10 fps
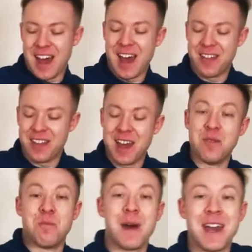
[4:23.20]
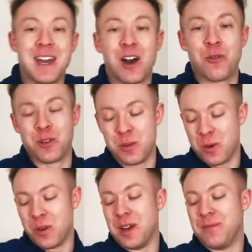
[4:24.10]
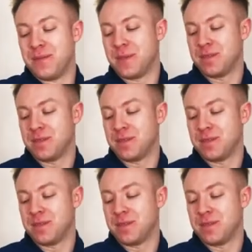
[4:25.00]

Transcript: and then bake it off in the morning.